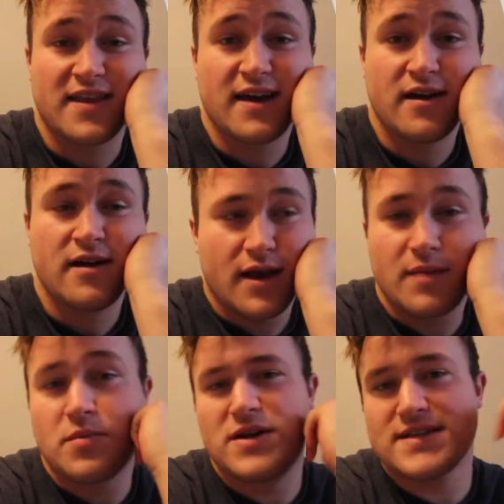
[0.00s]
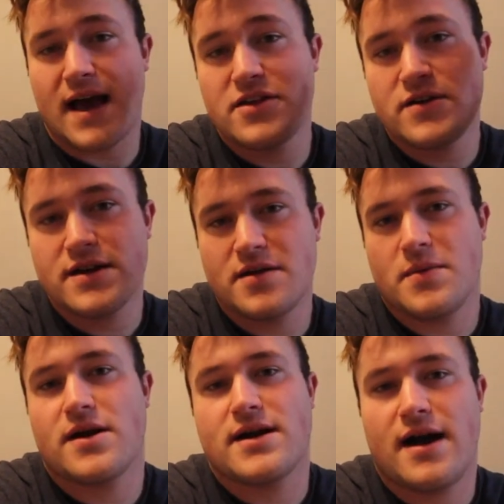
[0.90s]
there. And plus, I drank an
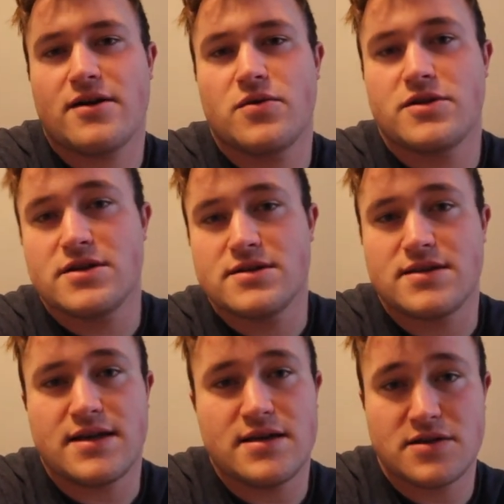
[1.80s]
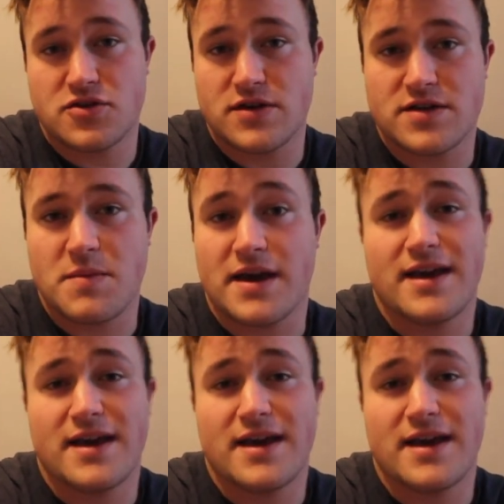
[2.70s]
Americano, which is the easiest drink to make.